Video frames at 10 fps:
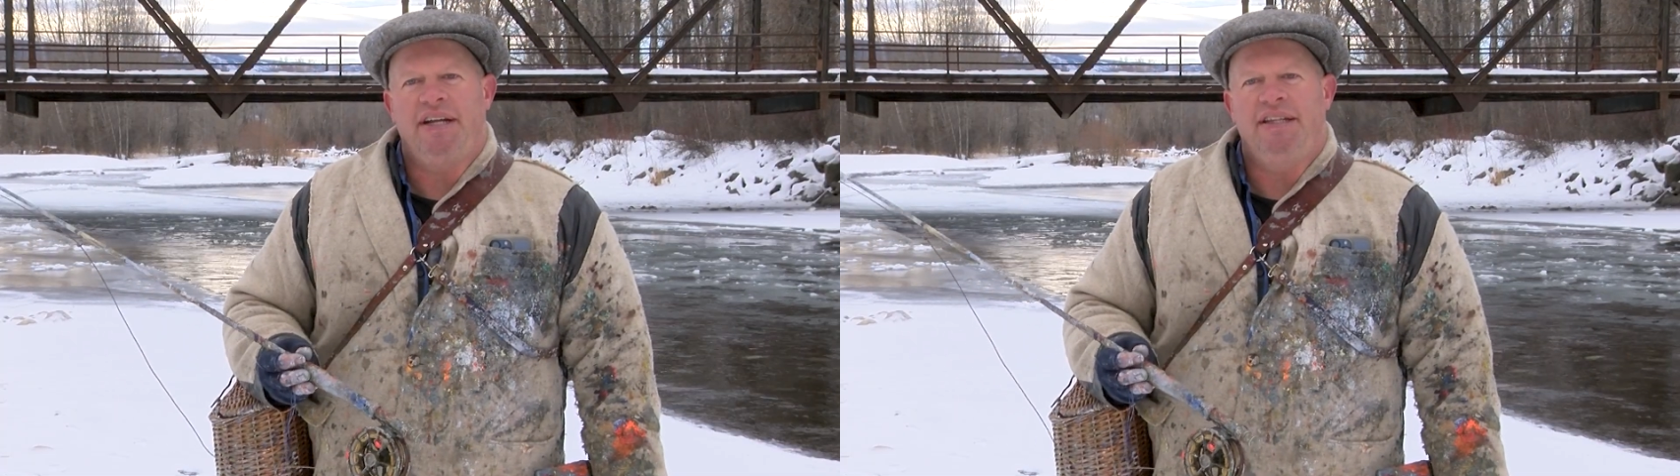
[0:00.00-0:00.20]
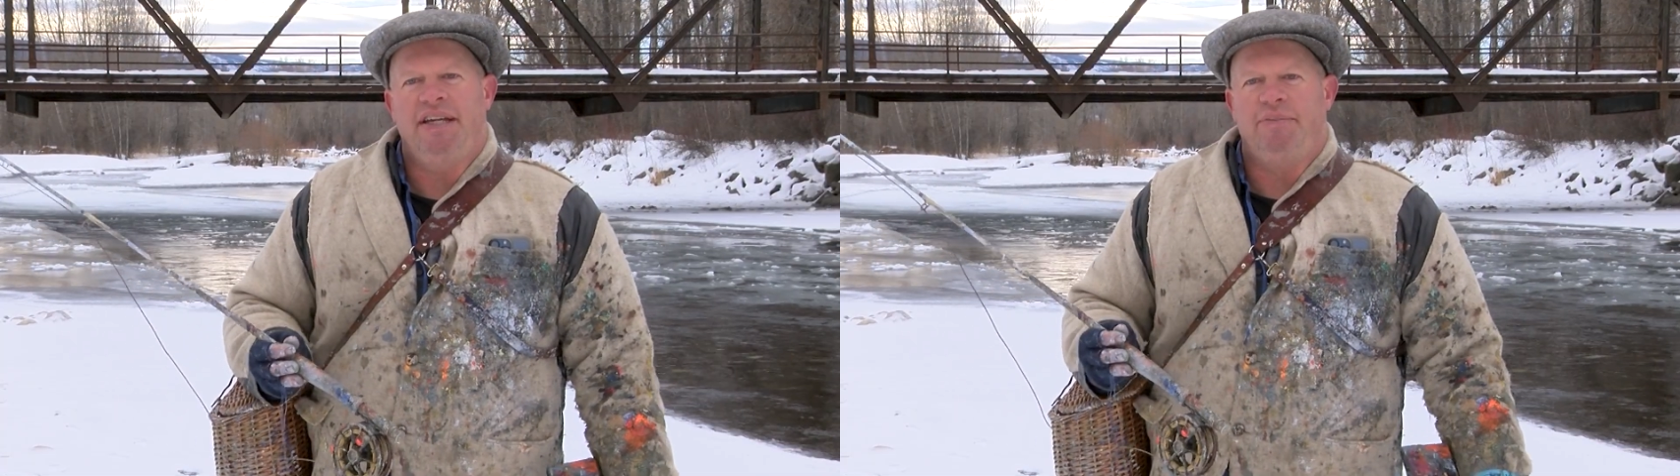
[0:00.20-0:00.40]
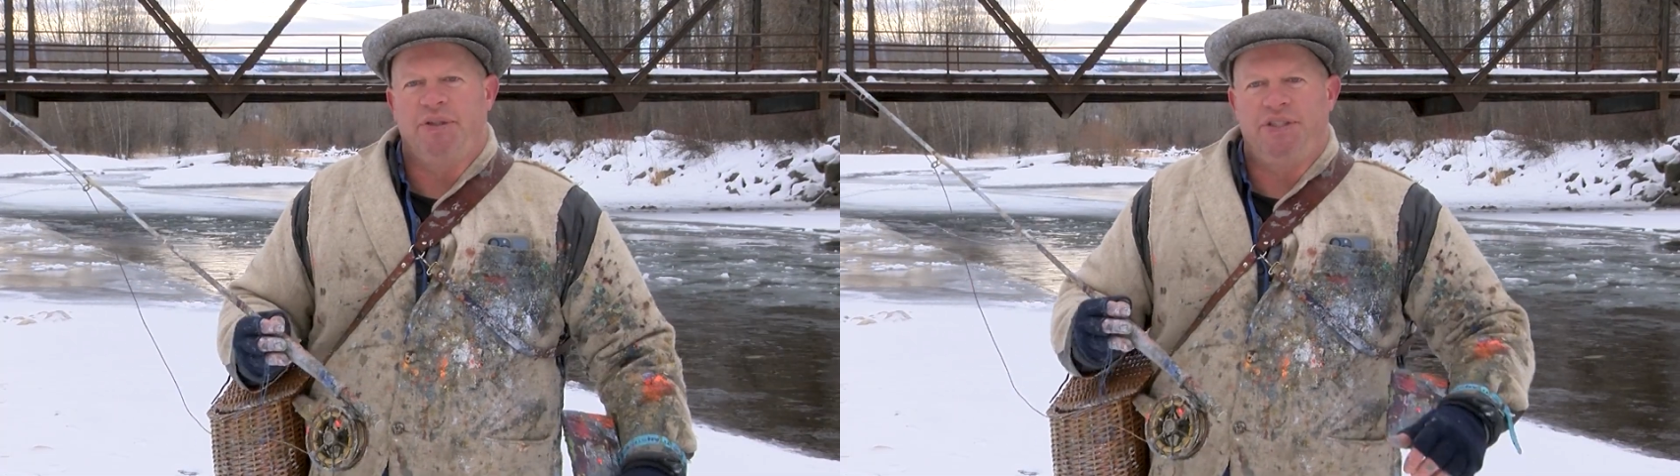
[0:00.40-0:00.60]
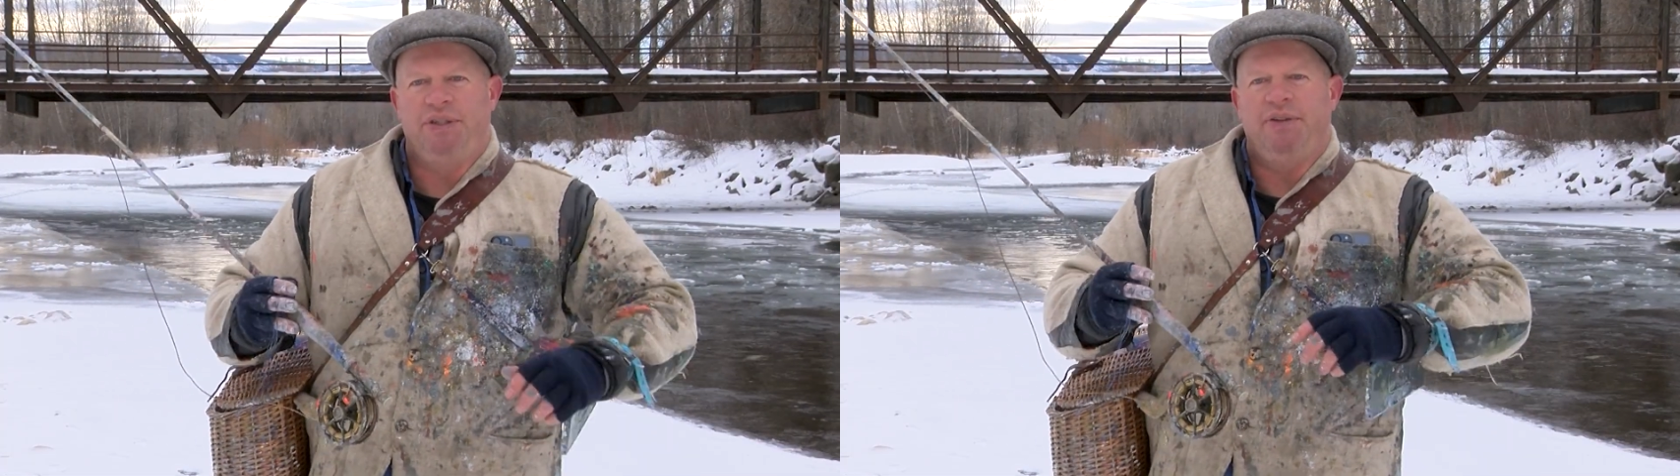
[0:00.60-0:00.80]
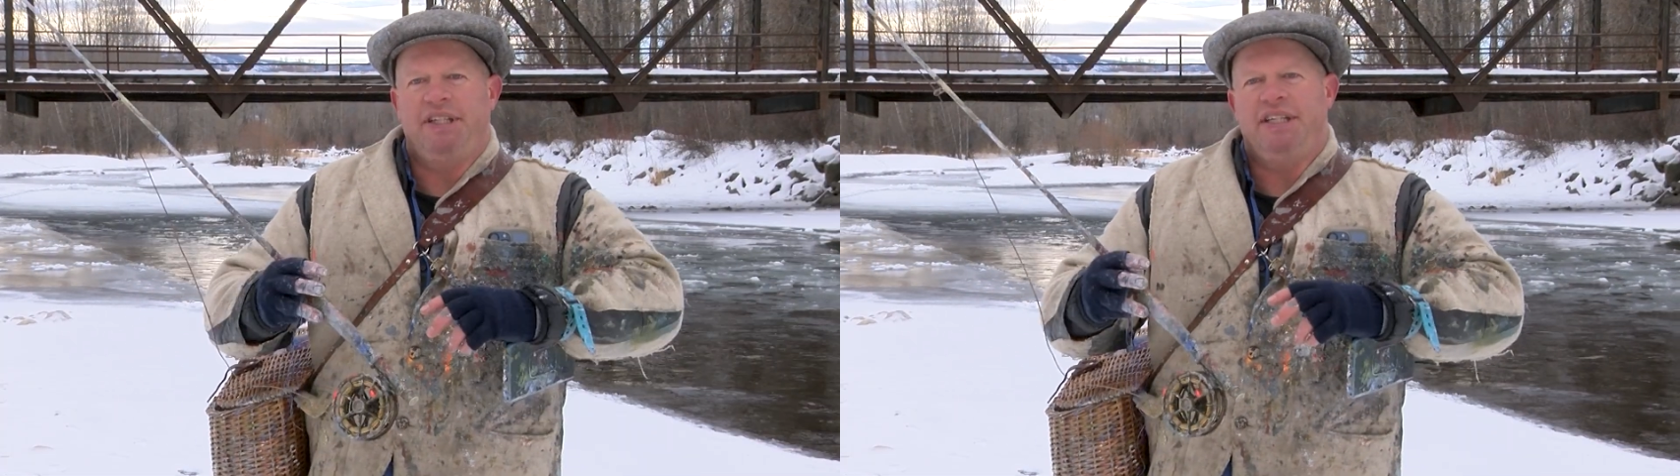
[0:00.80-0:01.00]
and then
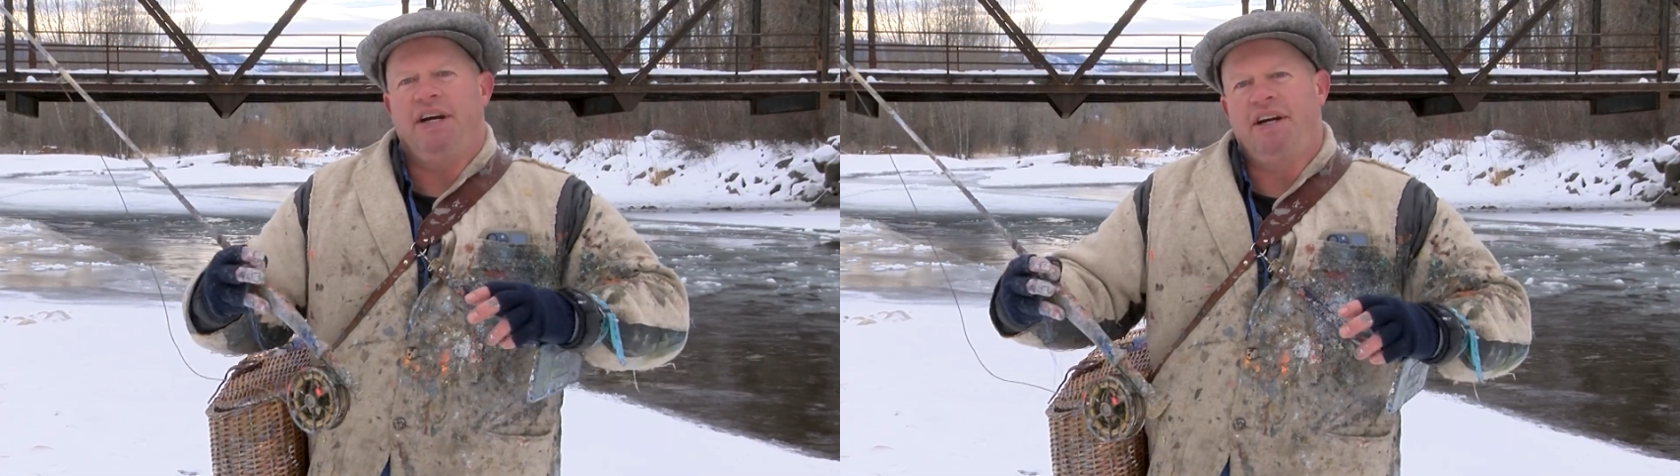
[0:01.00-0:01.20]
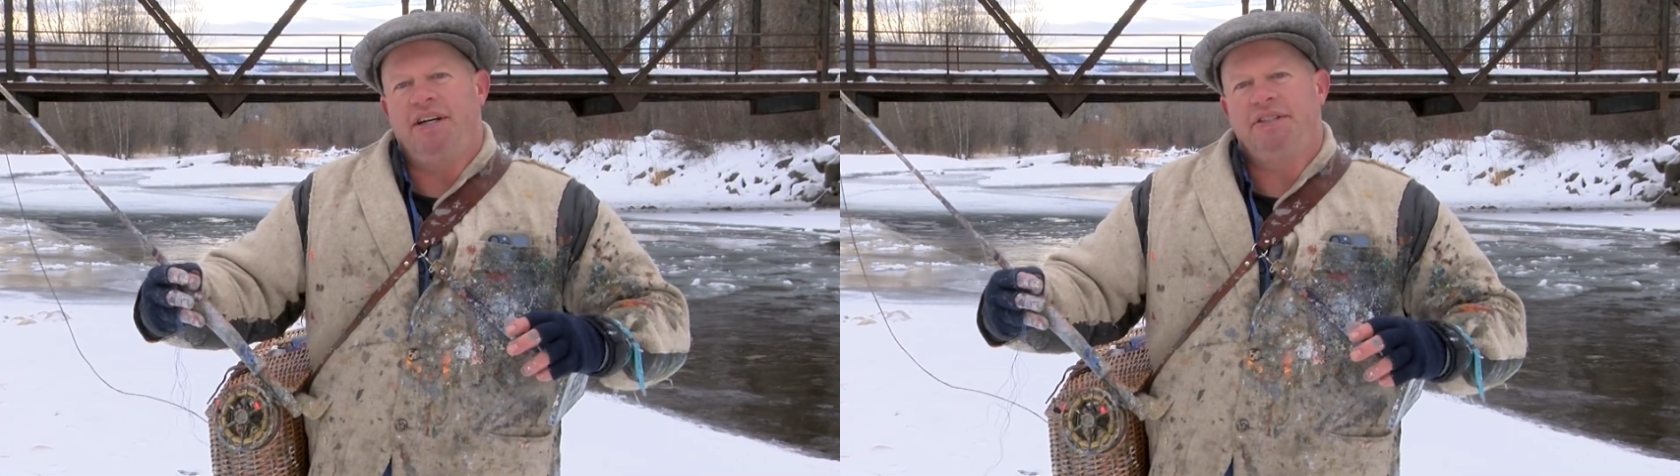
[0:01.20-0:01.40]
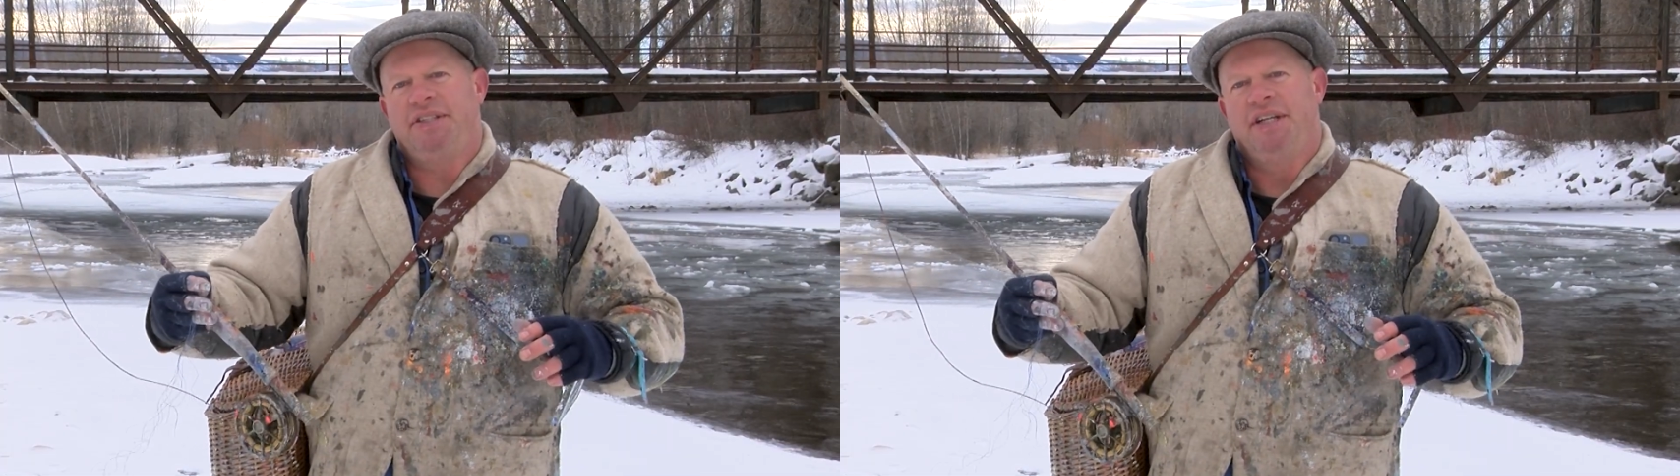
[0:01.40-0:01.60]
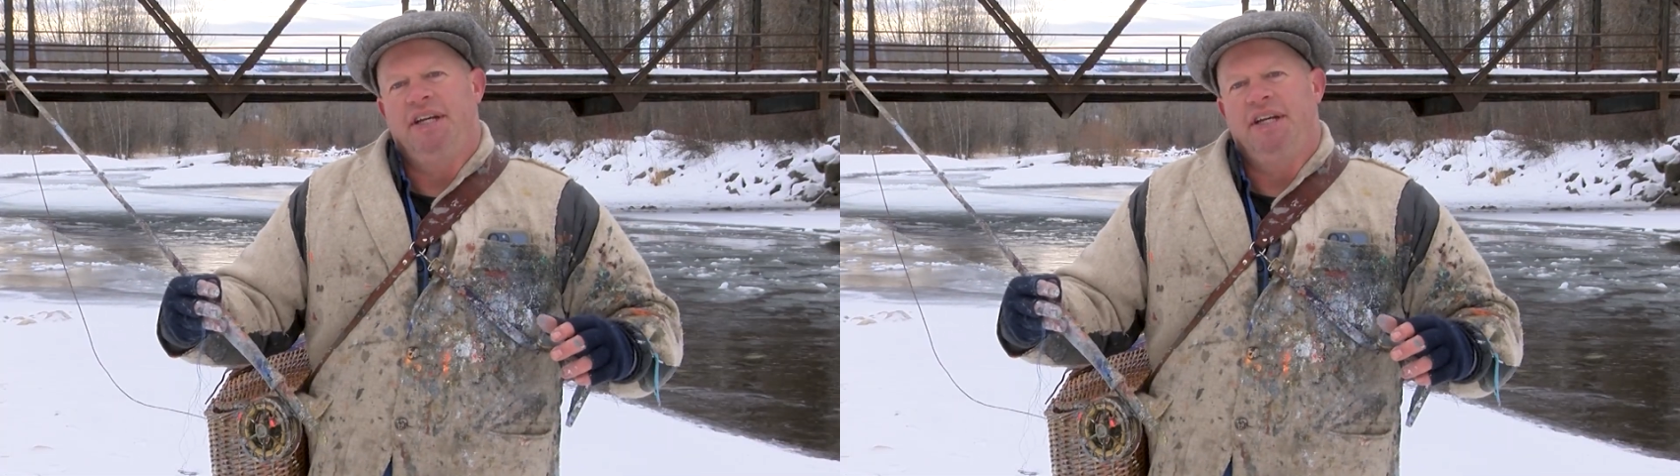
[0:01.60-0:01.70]
pursuing the arts,